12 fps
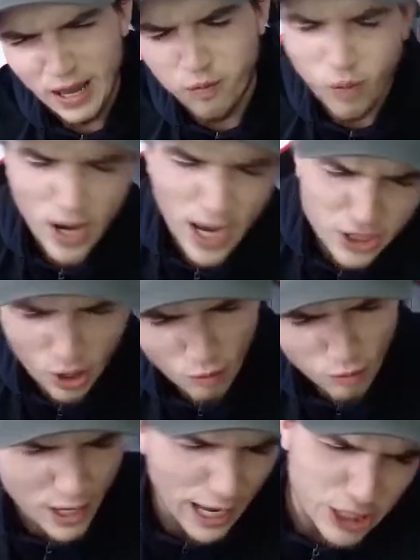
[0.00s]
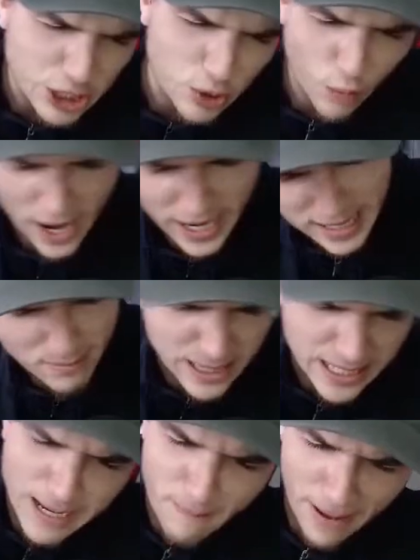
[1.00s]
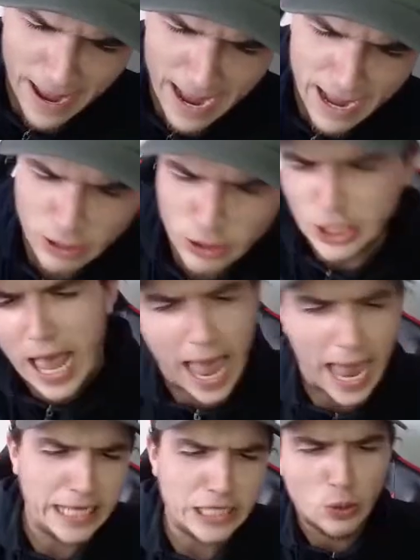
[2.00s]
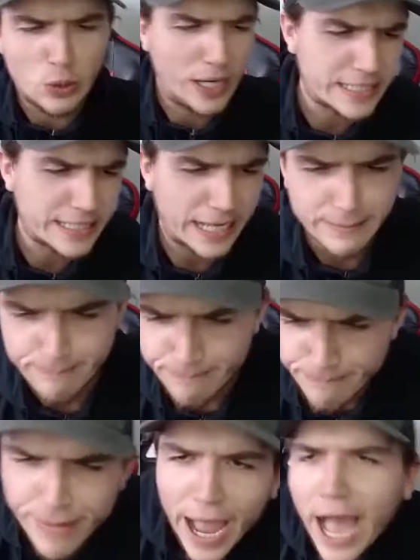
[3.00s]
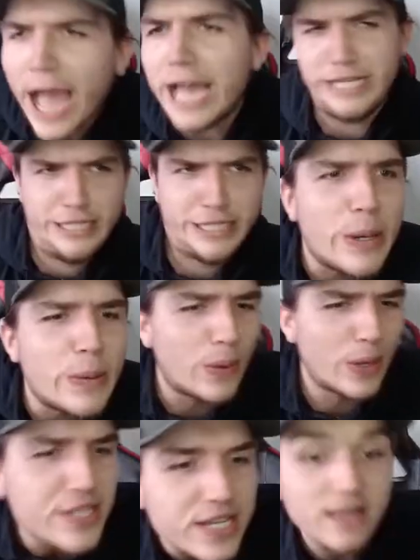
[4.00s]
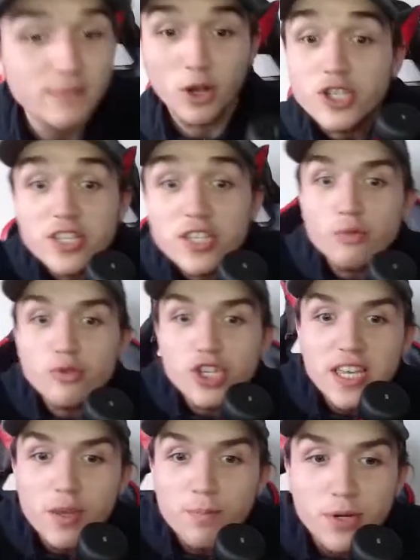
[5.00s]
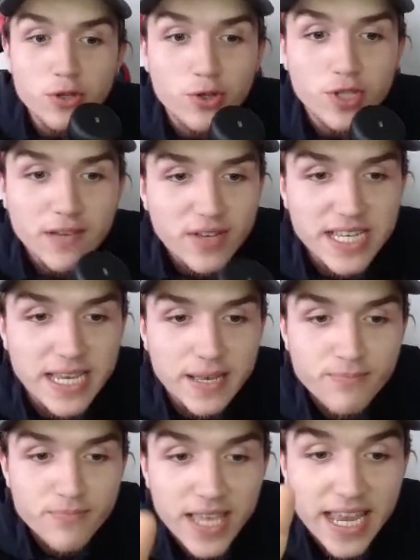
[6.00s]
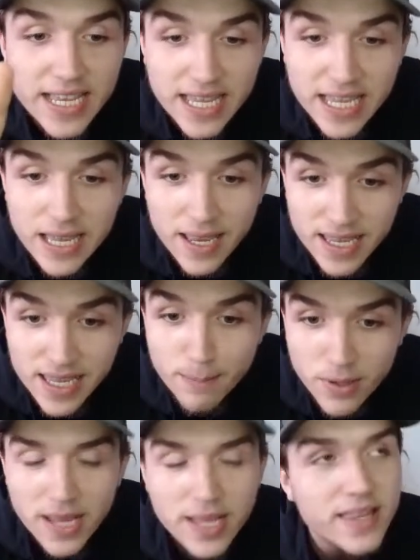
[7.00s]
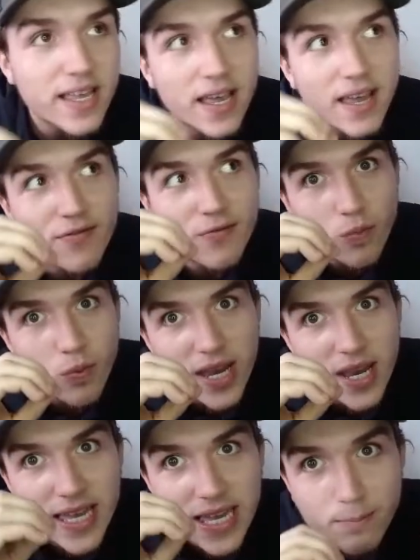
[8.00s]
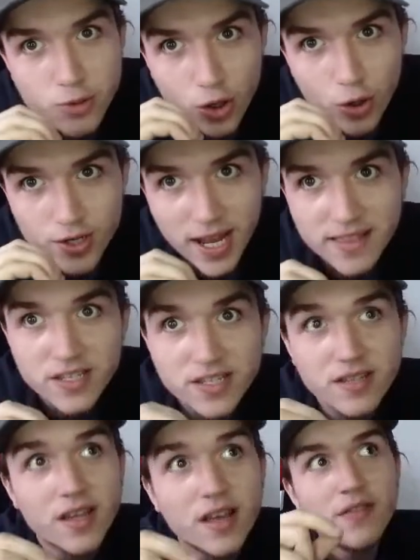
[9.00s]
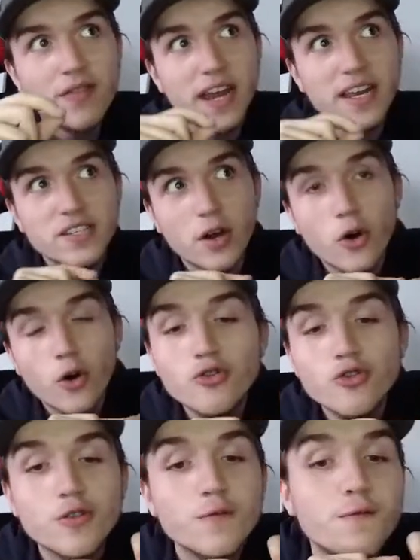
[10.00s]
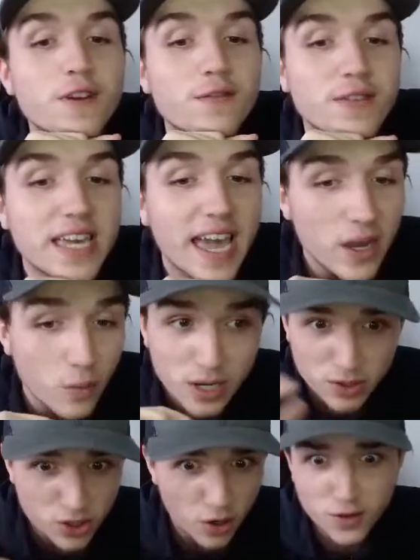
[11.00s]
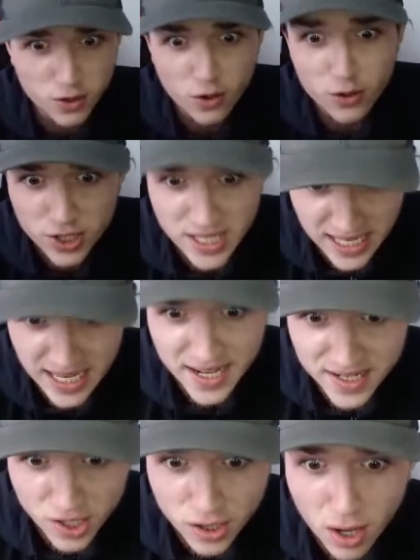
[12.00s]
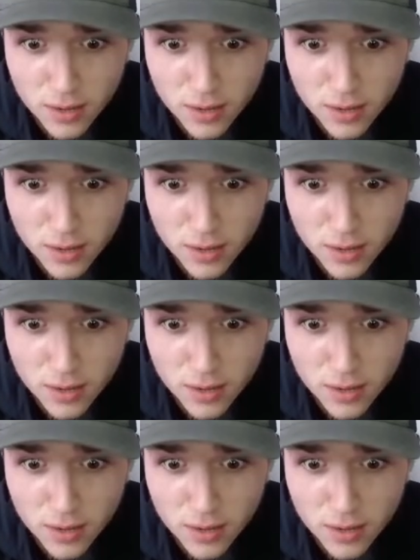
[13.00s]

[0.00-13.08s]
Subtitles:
if we don't get 20 million pounds, I don't want to sell them. I don't want to sell them because they don't see the productivity in keep. If we keep Jordan Henderson, that is 150k a week, which over the course of the year is a lot.